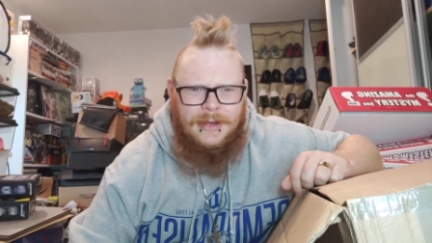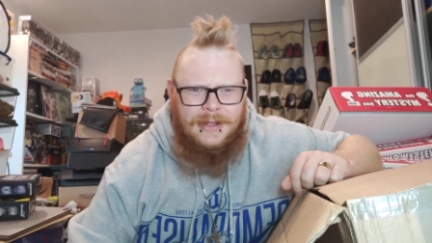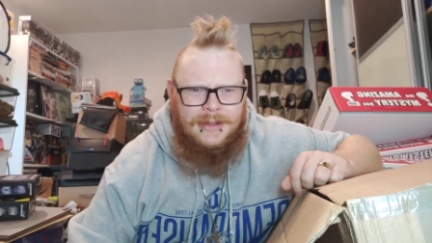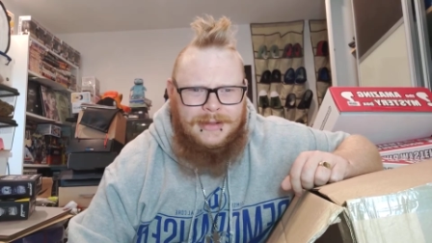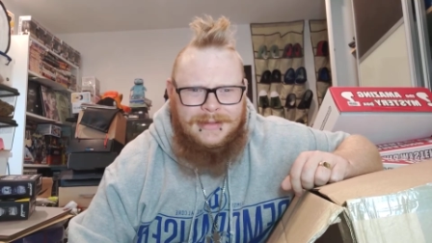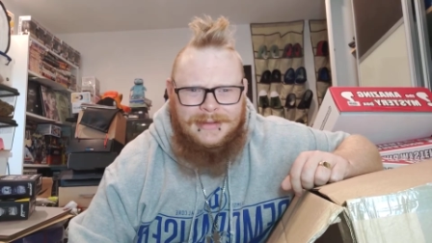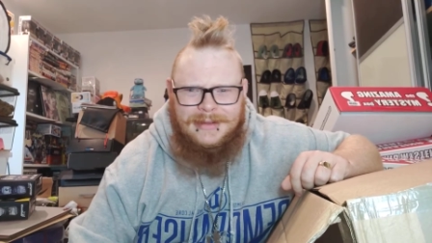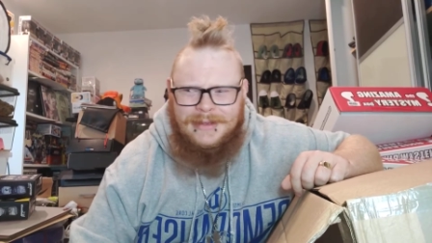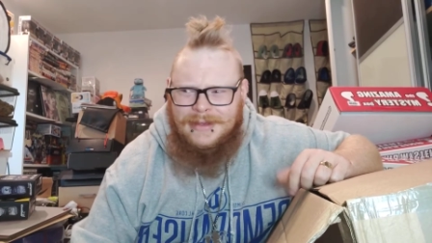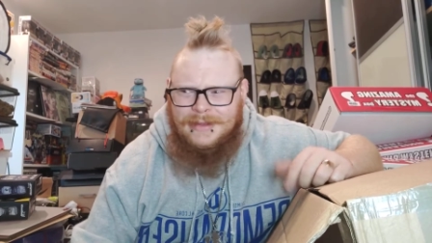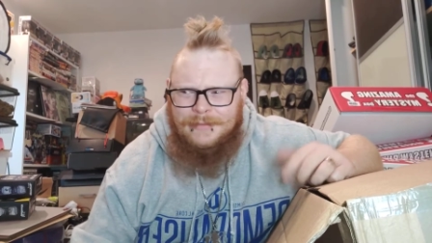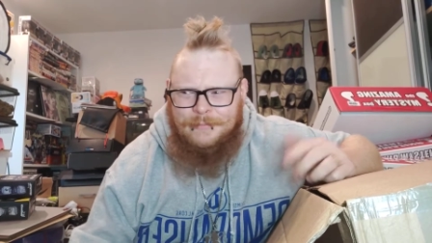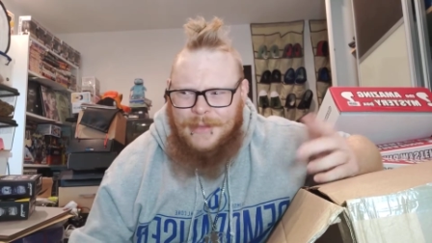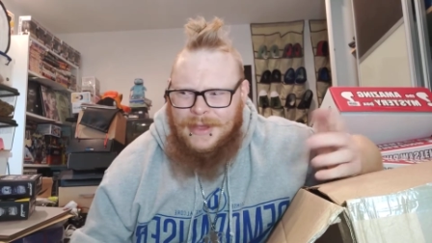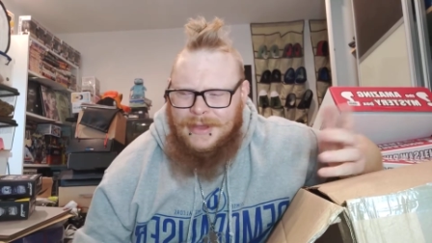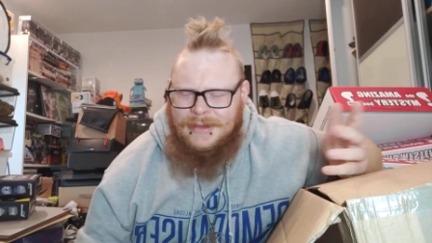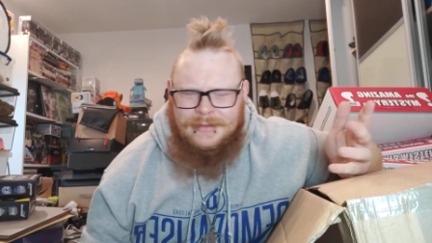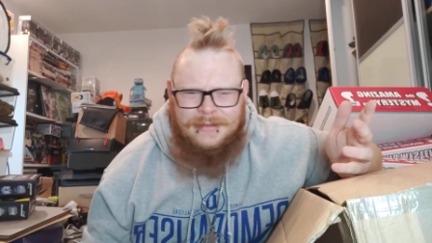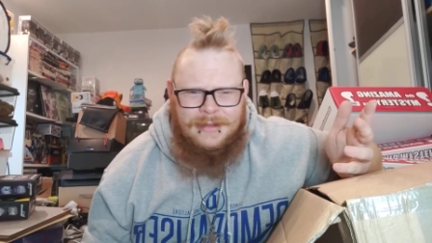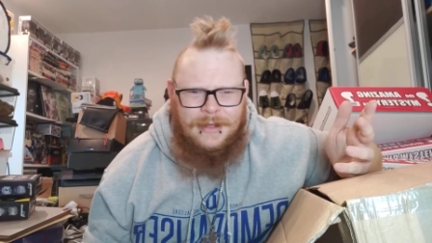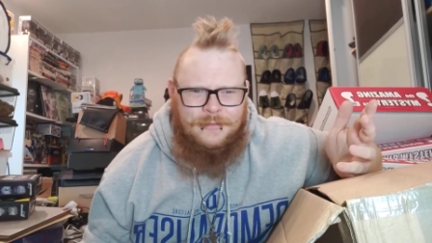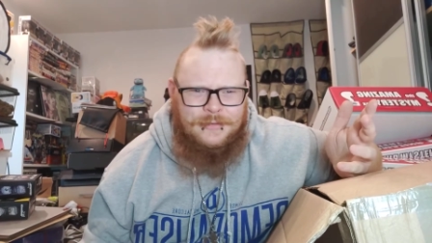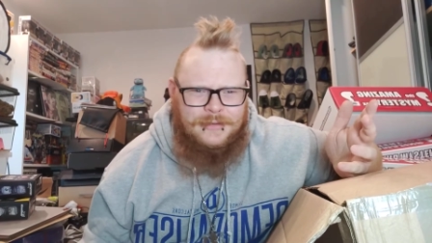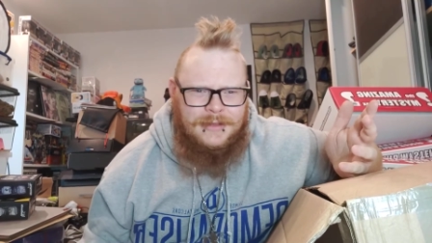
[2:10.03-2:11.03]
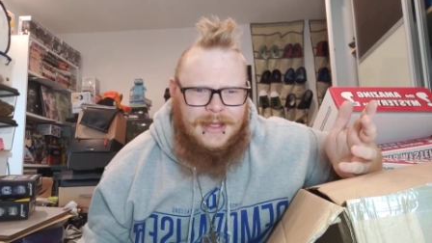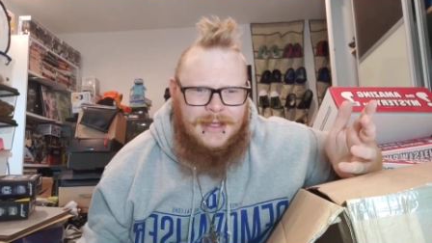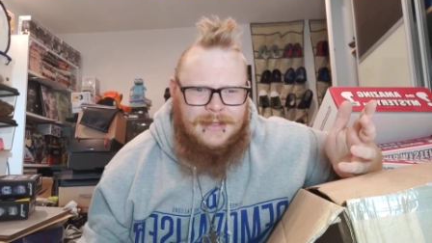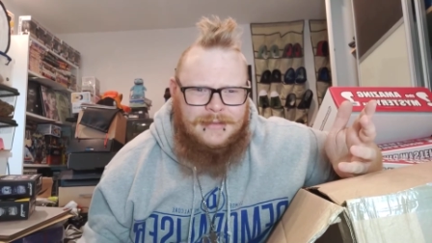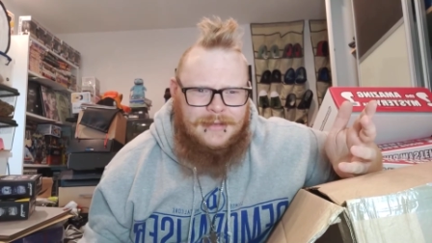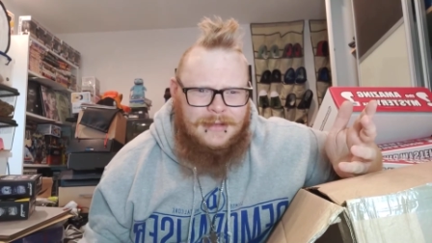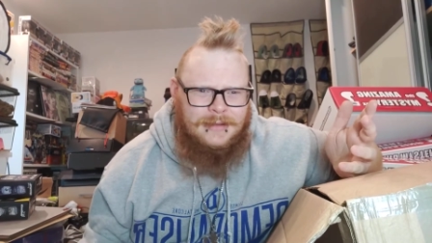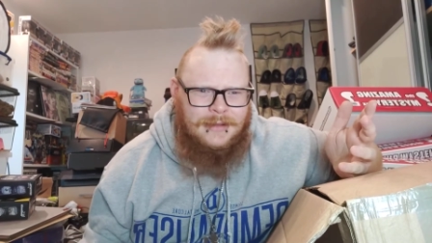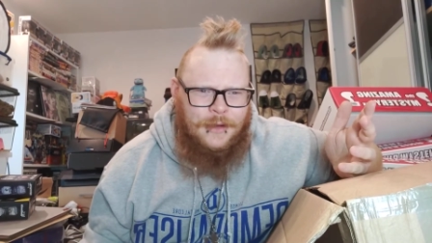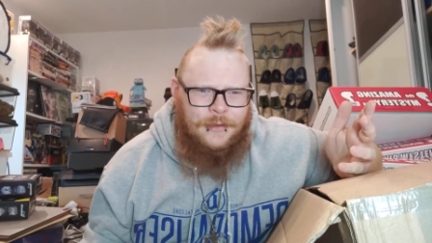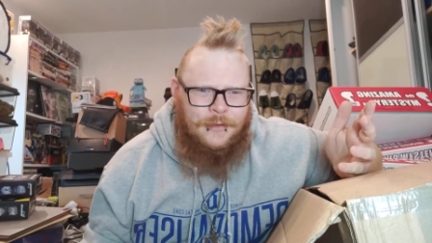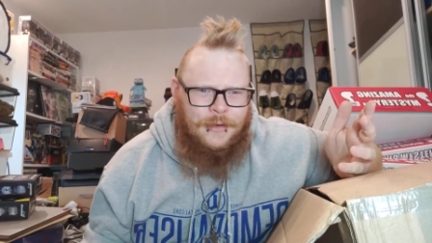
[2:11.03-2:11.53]
and it makes no
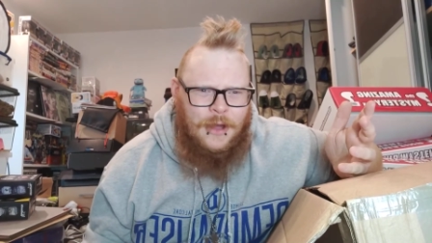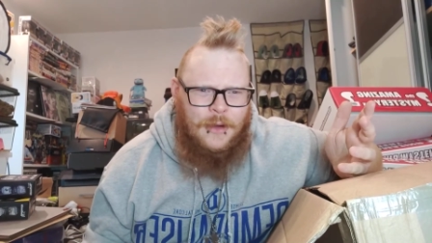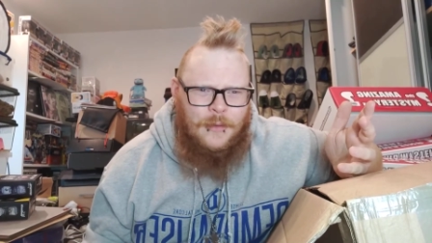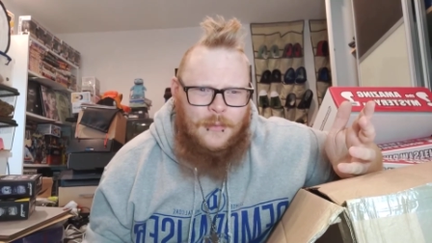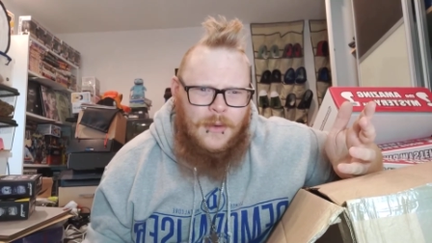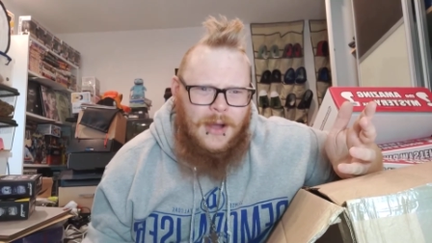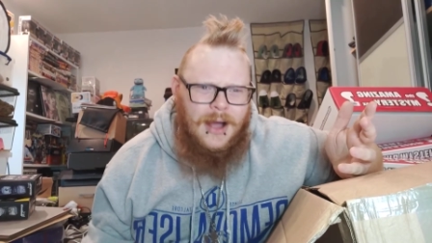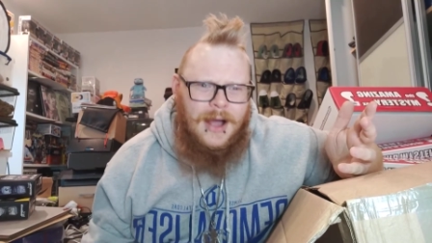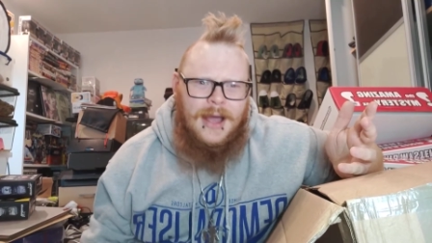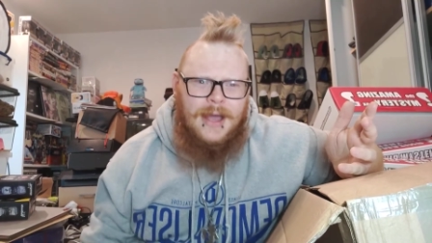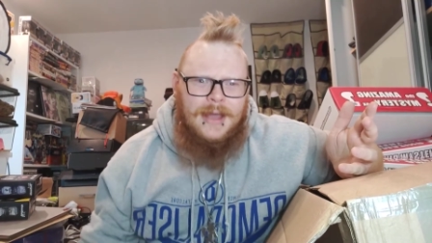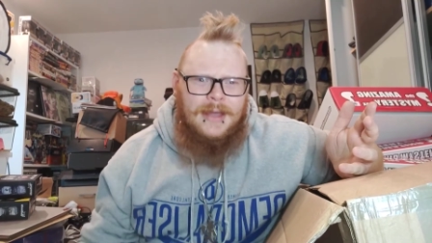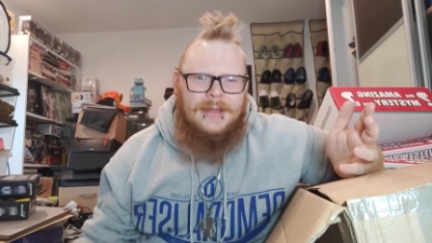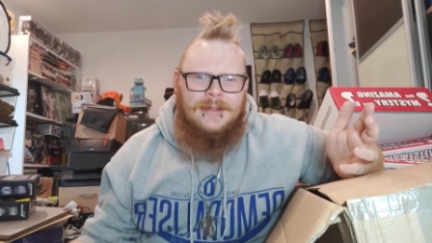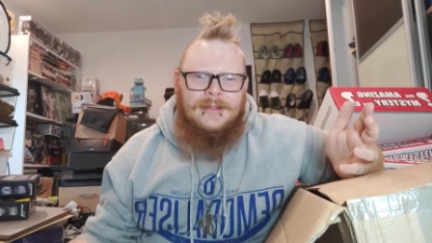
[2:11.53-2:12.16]
sense. I don't know why.